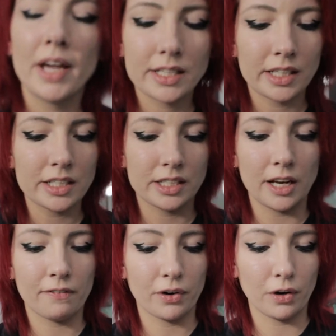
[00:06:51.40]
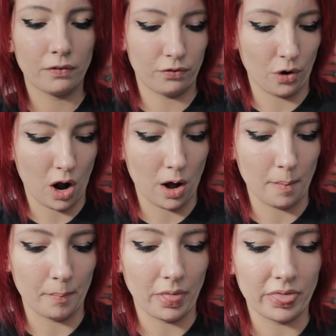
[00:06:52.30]
makes these differ
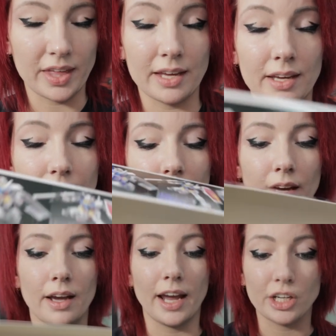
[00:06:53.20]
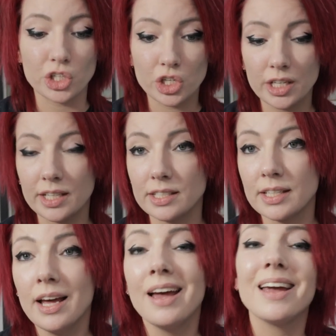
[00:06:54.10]
from the HGs
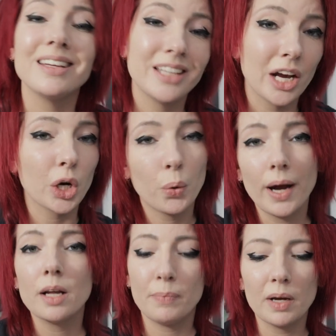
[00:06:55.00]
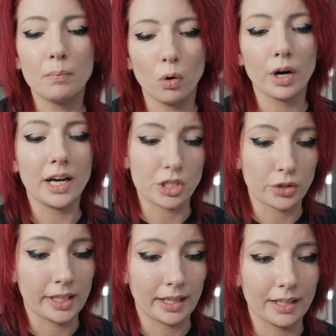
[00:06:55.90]
is they are quite a bit more
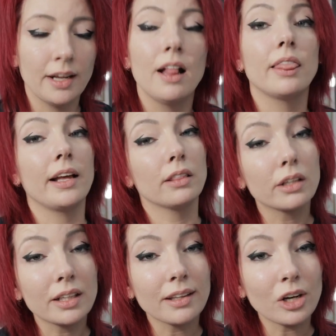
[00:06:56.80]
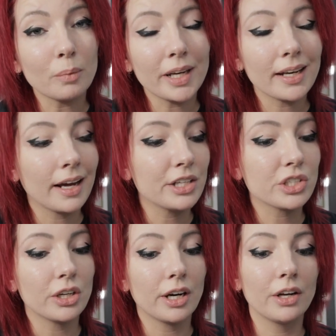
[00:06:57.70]
intricate. They look a little bit
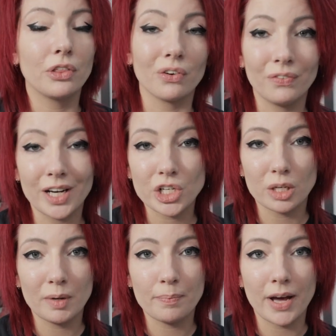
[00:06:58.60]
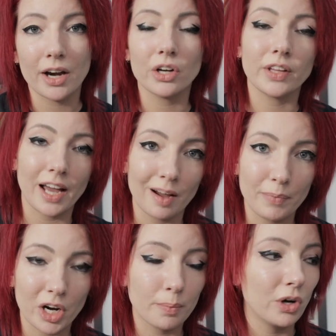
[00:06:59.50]
nicer, they're finished a bit better, they have better